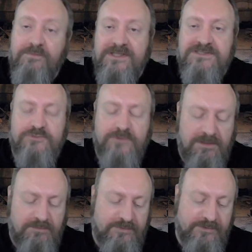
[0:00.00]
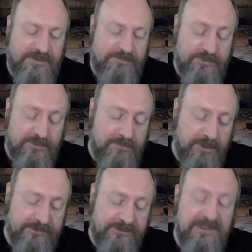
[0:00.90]
+1 point per
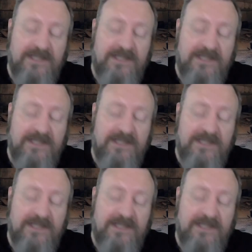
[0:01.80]
model.